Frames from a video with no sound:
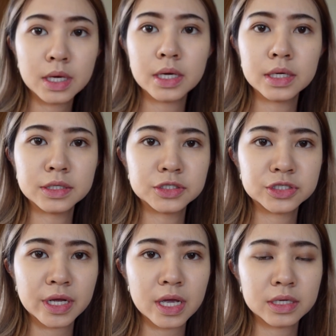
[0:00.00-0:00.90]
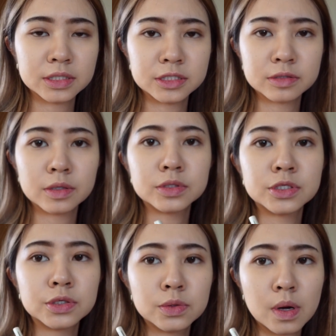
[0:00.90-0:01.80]
in shade
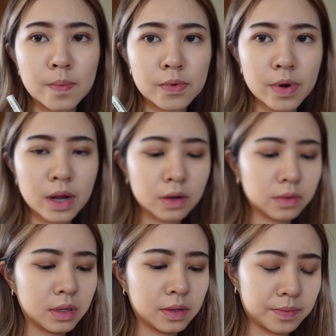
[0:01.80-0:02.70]
02 Brown.